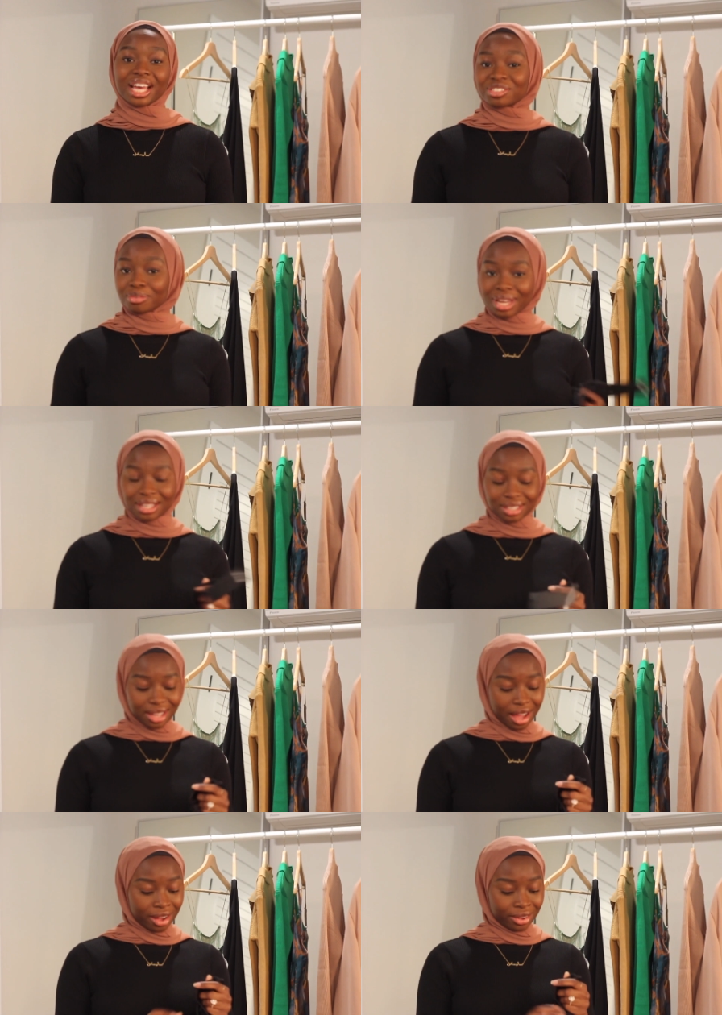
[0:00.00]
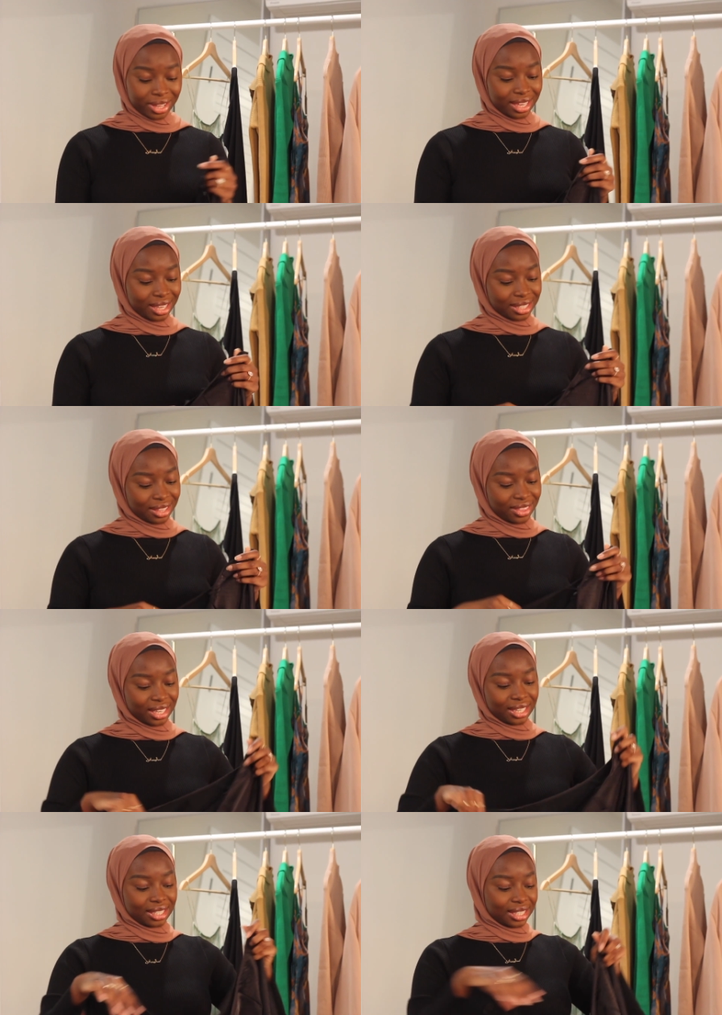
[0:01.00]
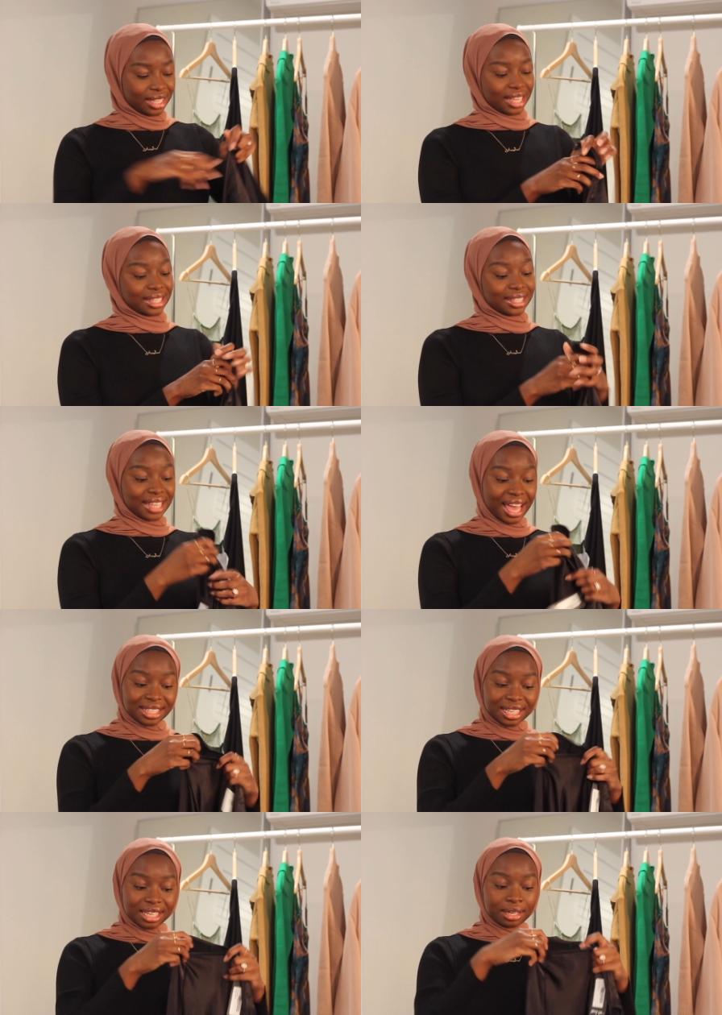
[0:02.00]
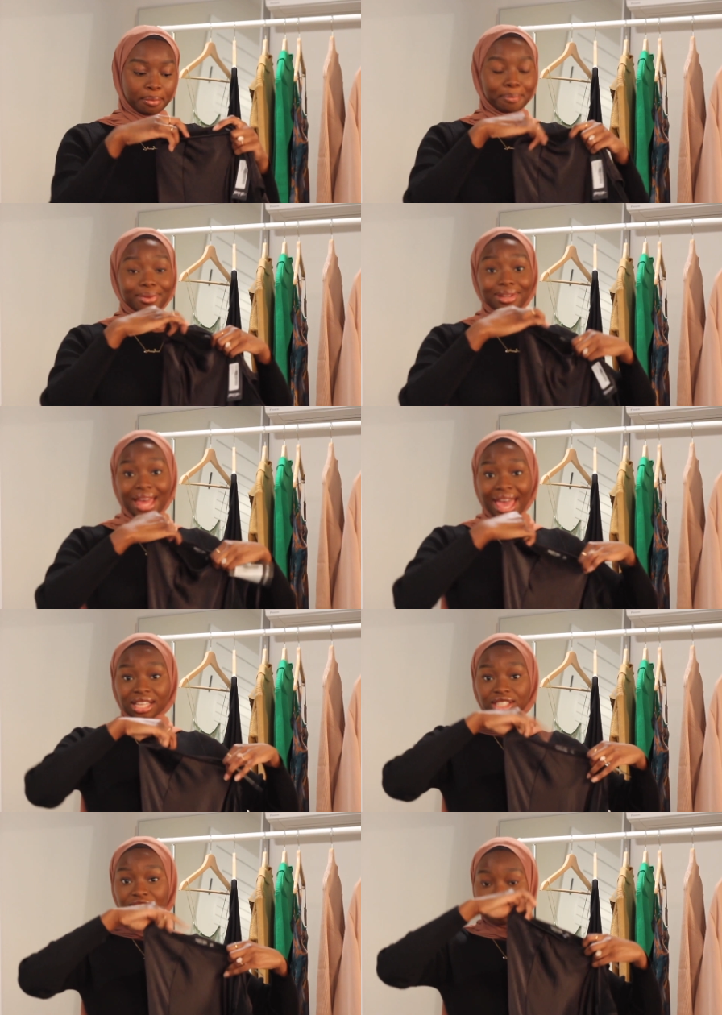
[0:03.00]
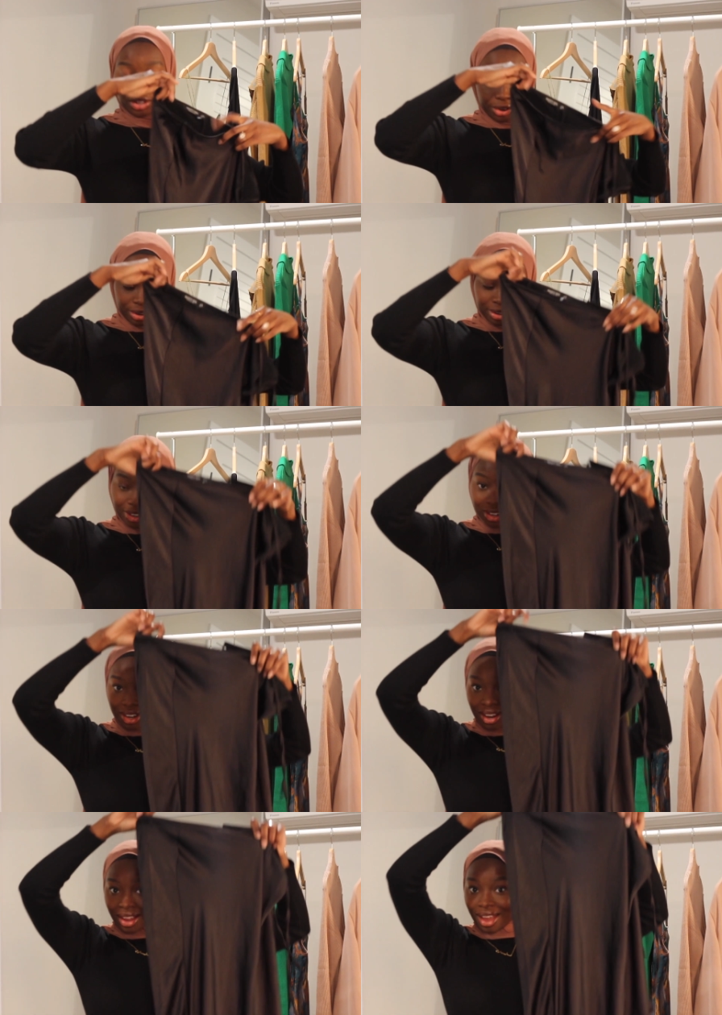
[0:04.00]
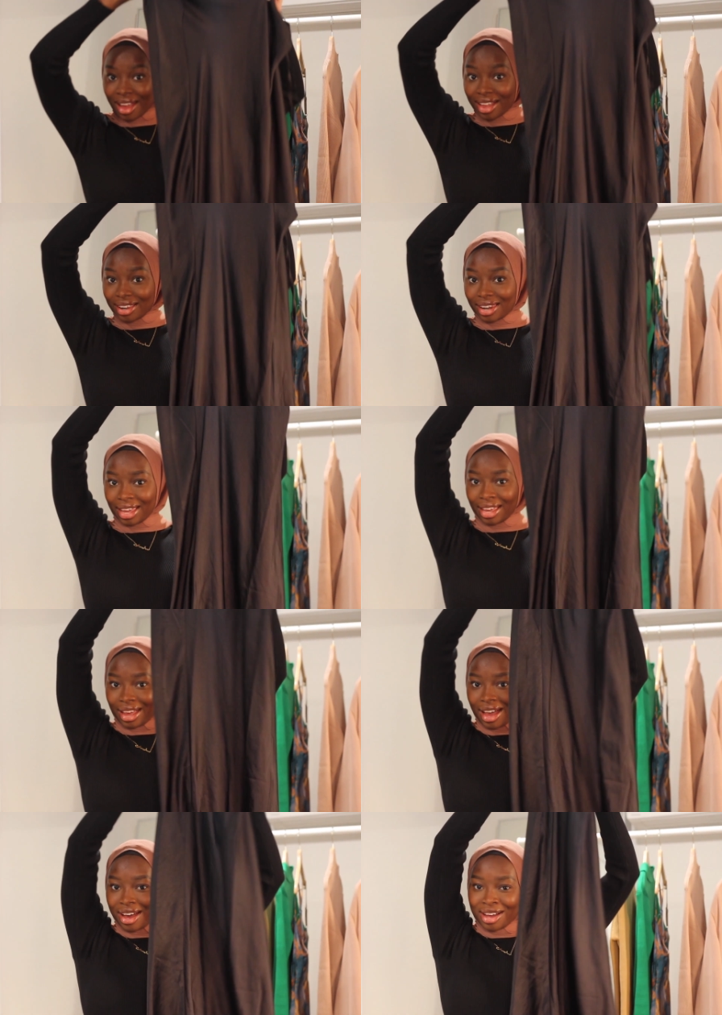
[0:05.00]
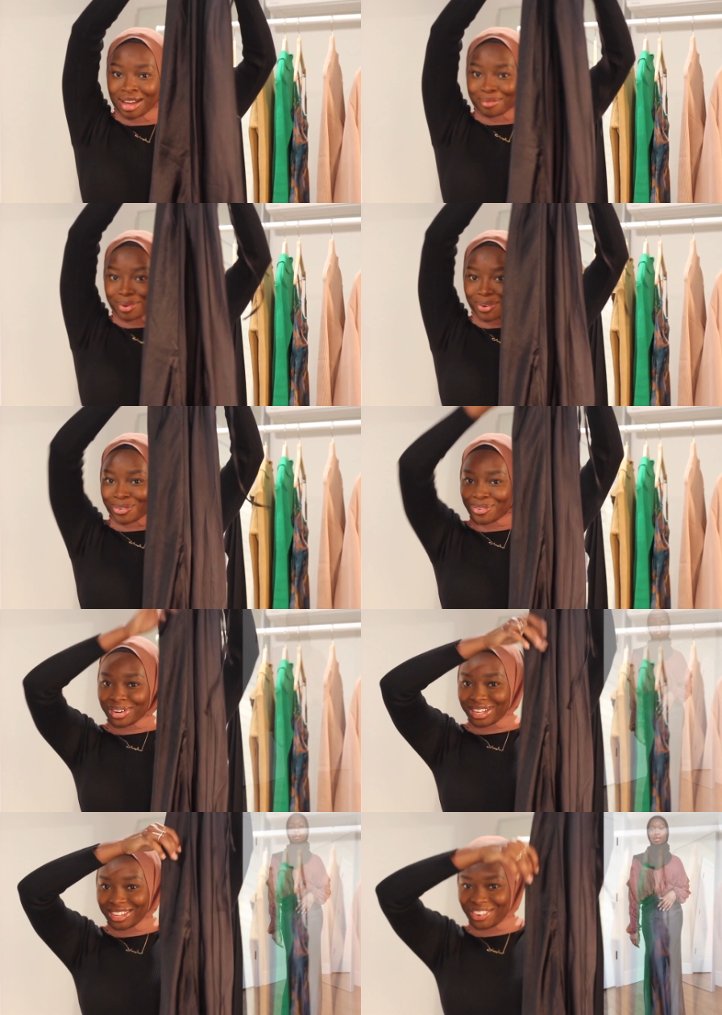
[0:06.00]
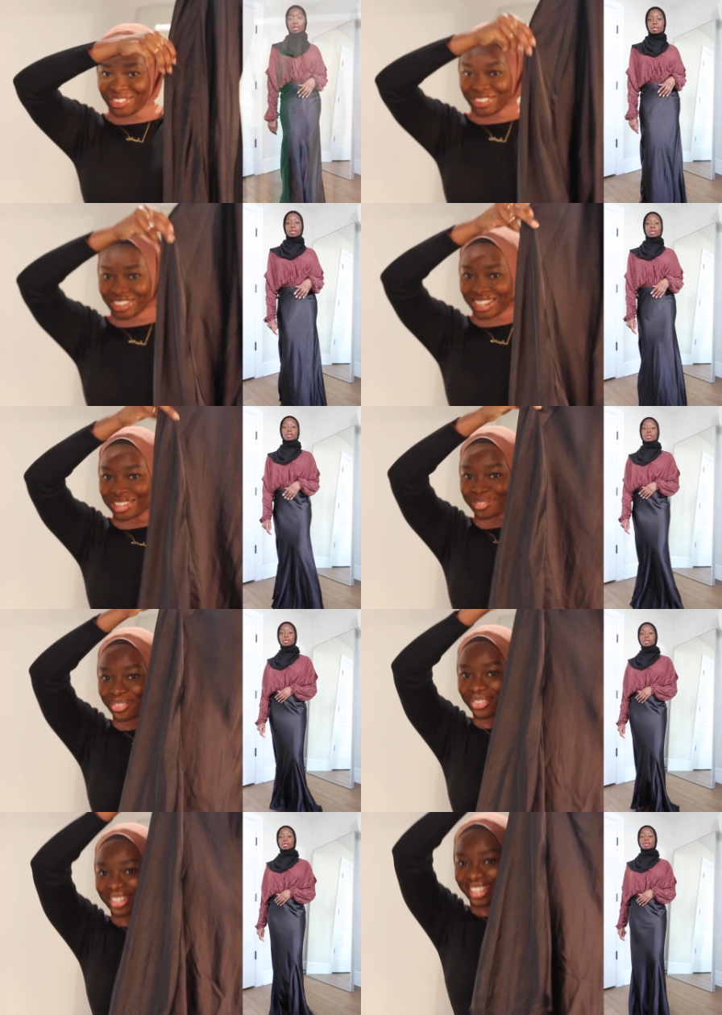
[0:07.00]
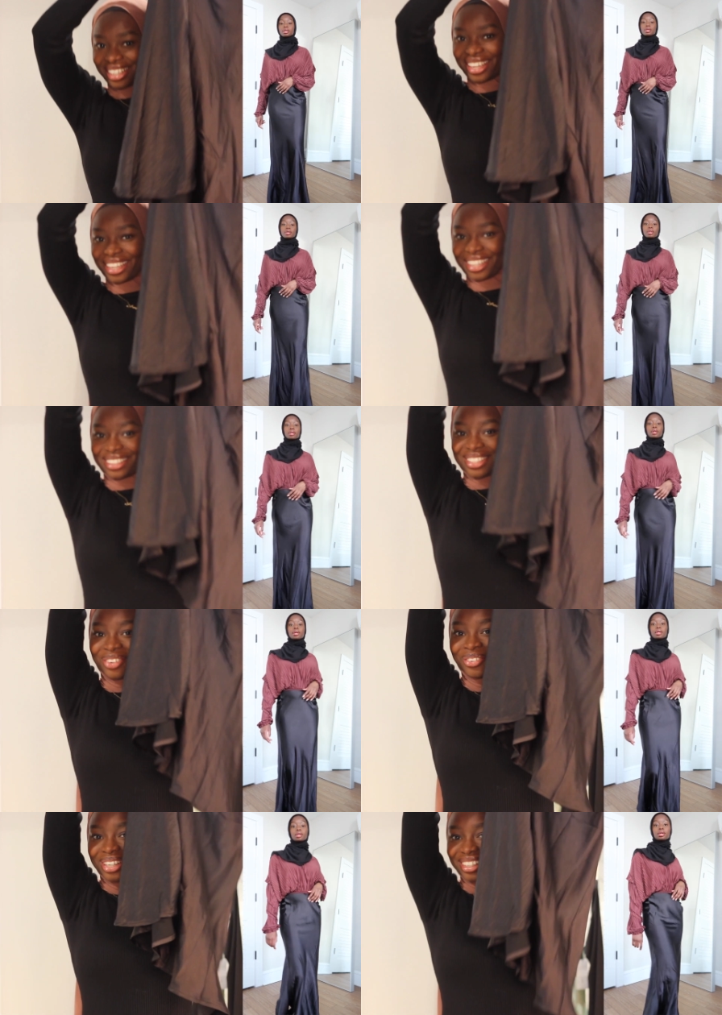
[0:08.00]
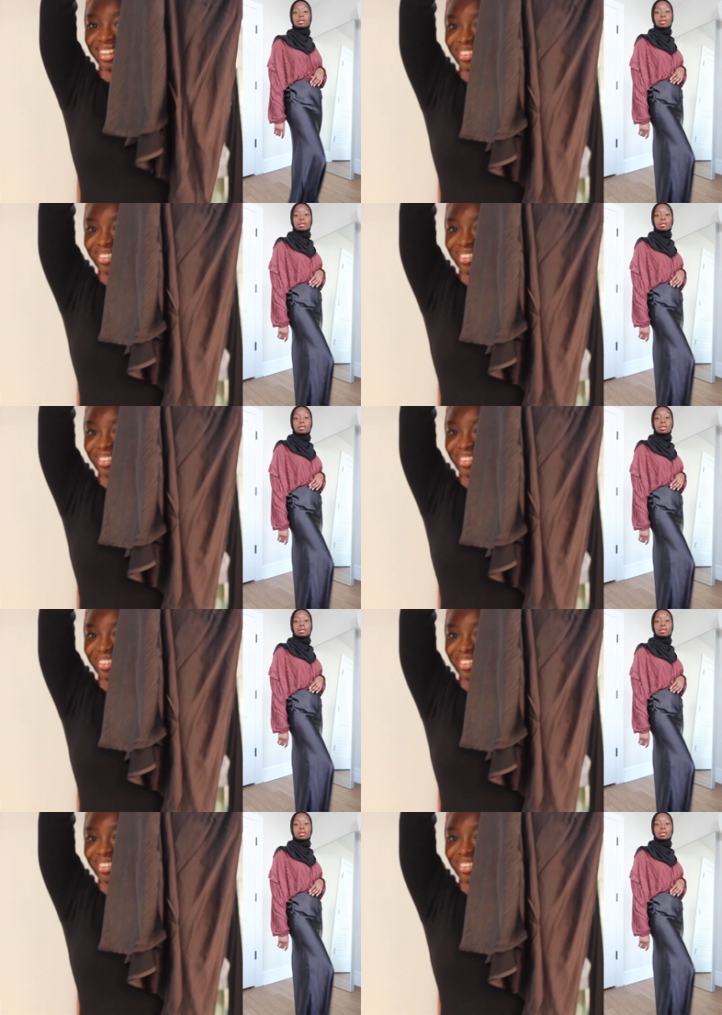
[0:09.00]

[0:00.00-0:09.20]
next from nasty gal is this satin black skirt like come on y'all come on get into it